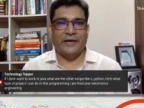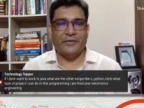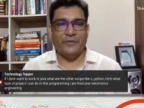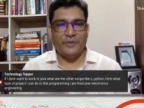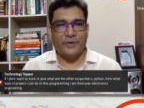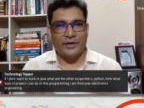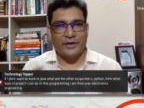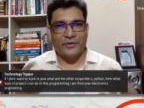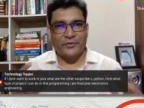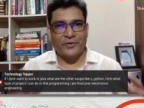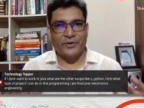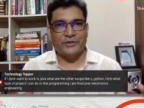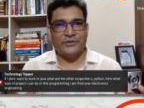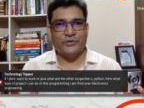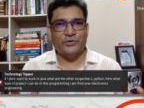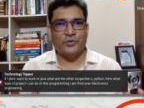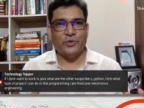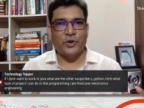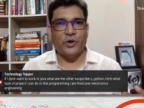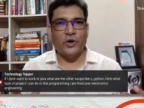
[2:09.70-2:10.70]
I would
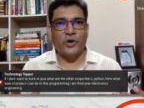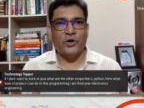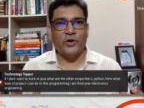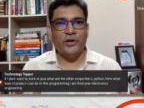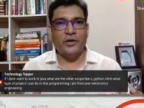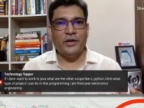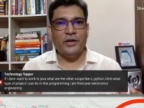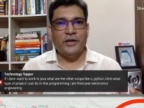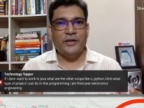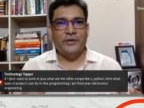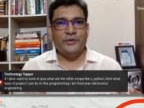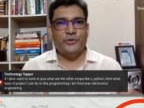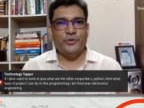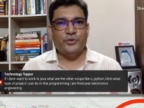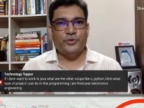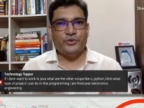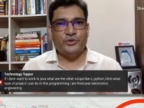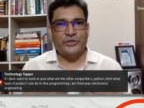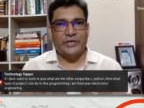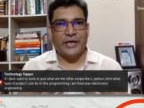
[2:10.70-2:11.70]
request you all
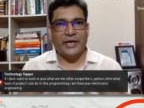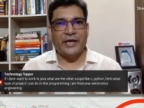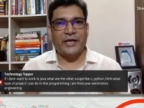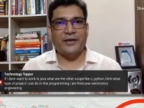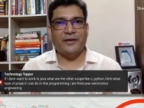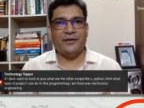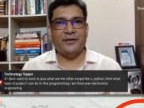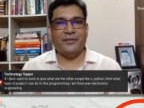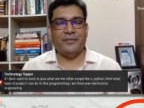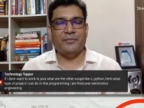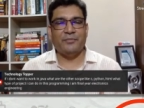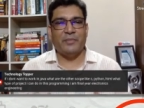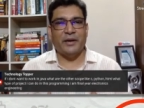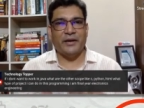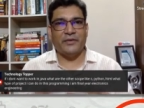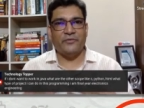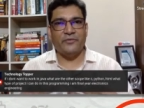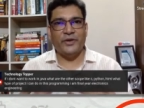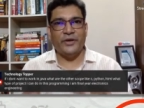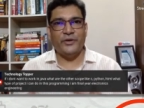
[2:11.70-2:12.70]
to share
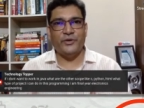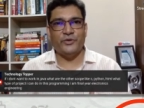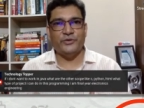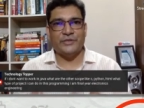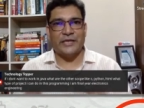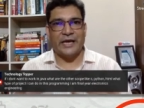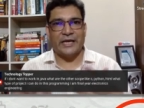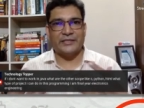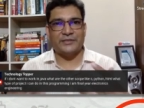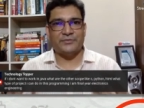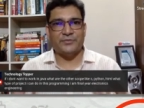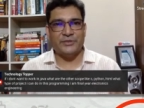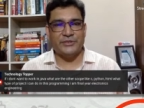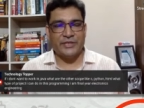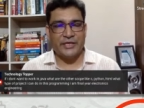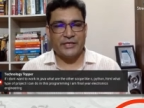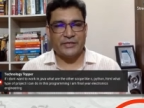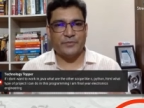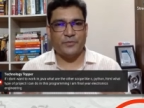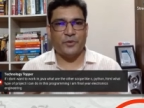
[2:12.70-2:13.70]
my videos as
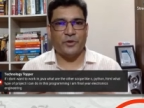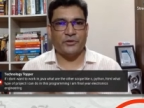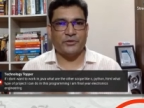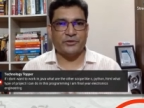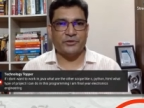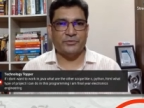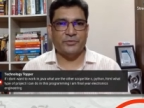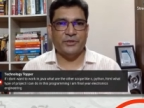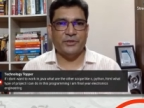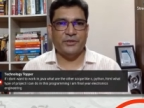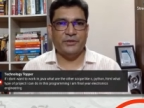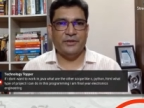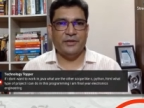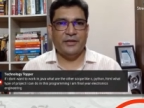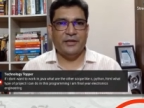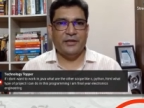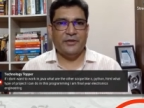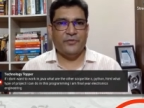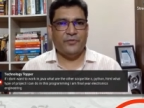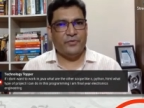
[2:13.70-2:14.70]
much as possible,
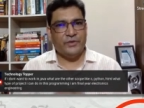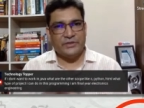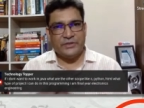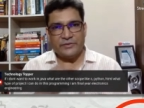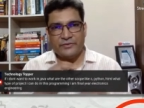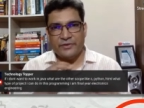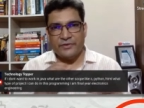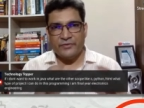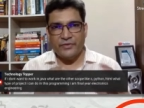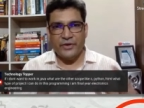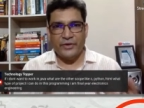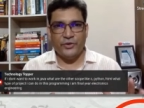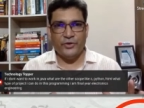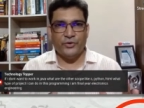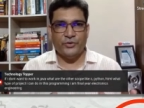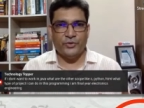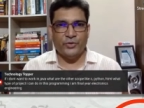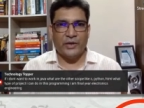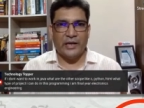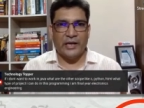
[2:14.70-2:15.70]
whichever
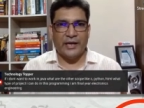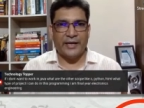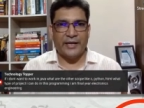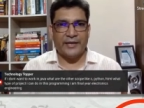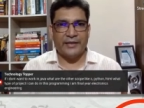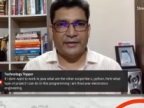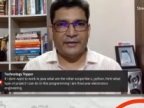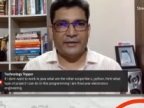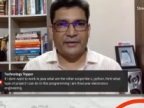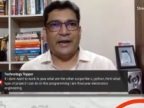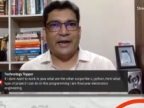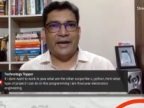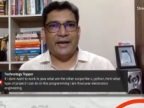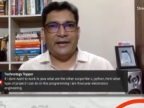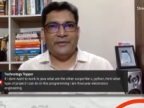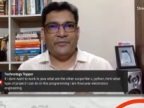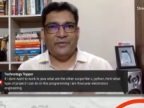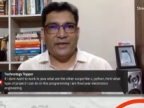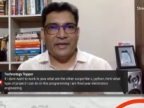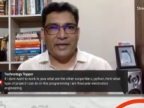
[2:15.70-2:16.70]
video you like,
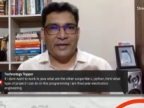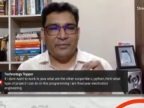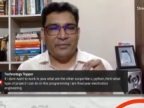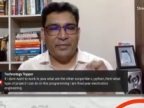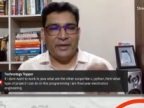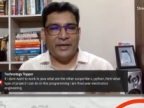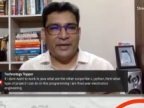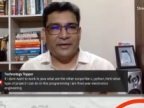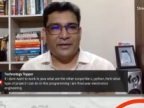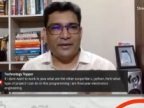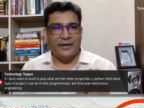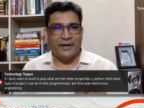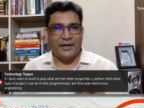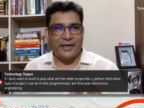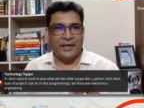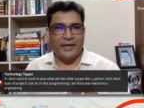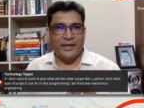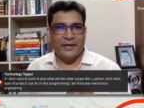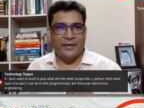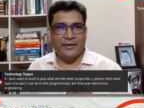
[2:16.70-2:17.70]
and we can meet
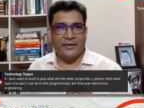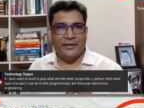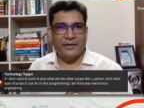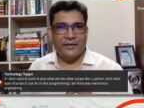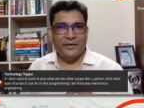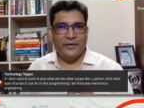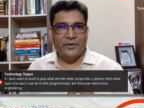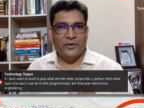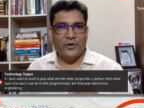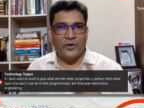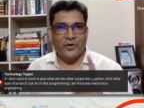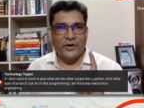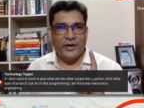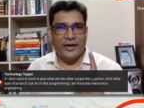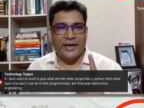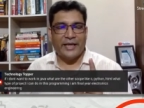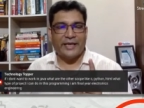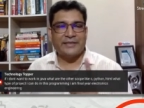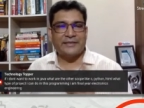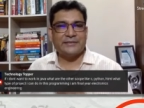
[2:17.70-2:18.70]
again
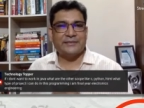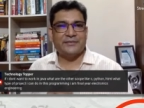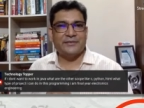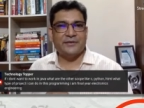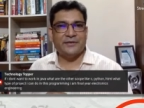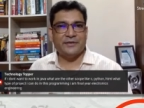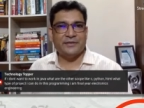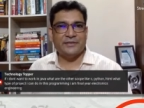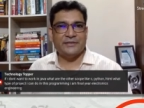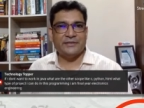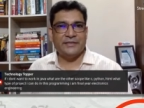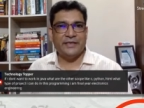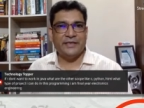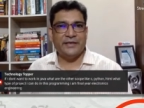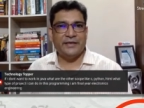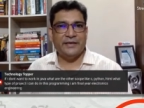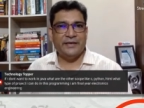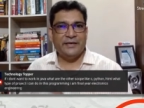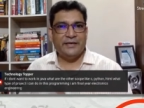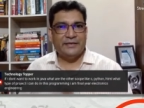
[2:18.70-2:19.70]
on next
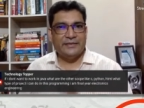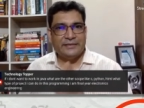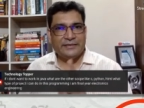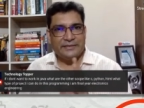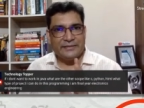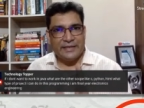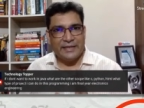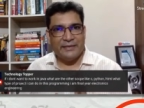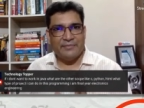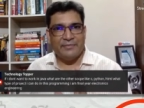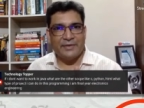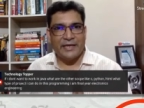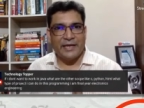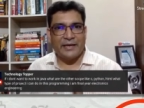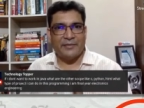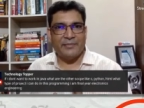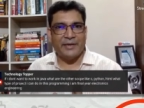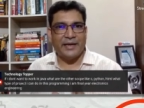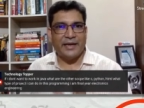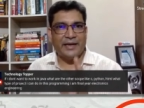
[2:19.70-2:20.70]
Thursday, same
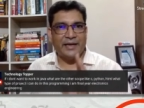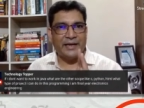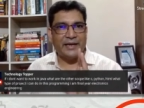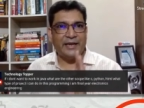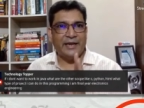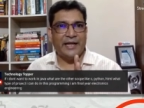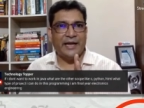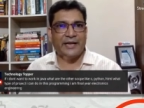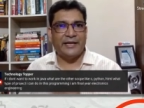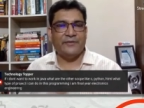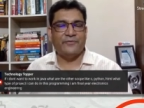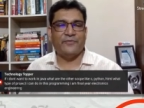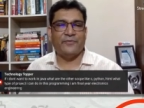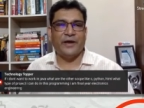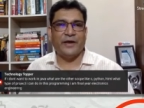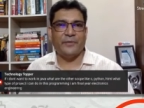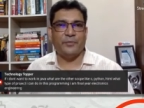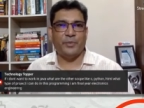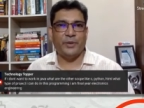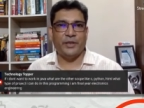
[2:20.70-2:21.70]
time at
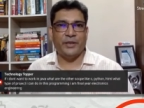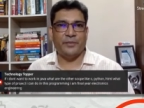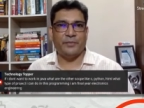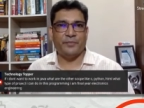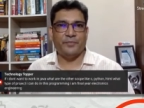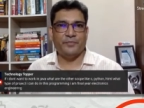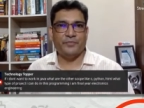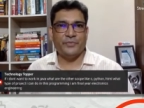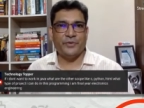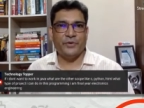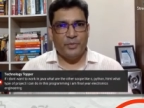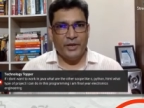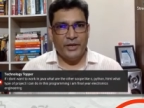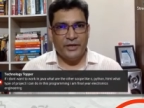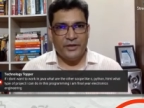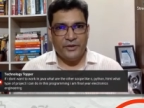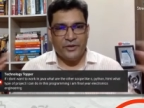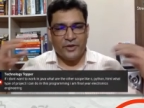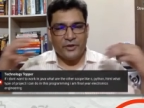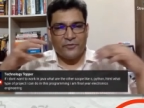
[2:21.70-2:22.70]
9:05 p.m.
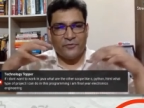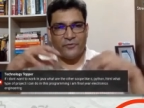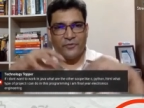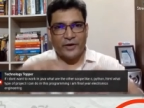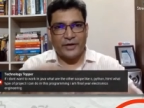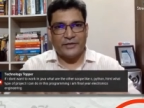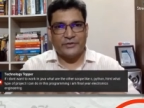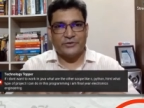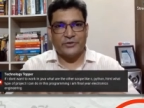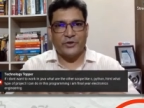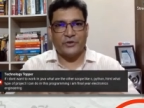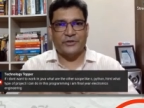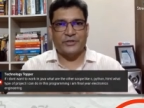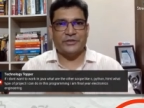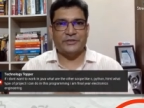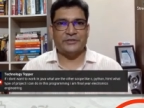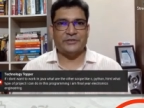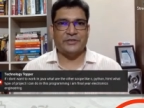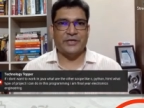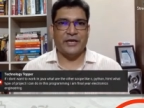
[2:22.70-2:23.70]
Bring your friends on
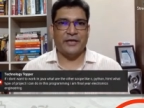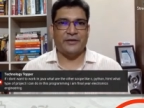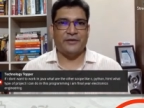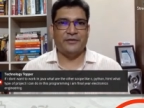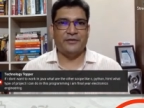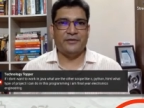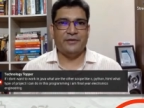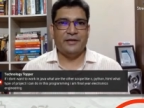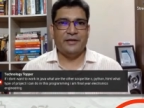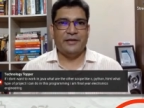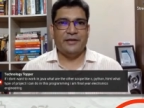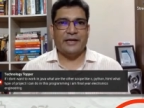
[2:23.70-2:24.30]
this channel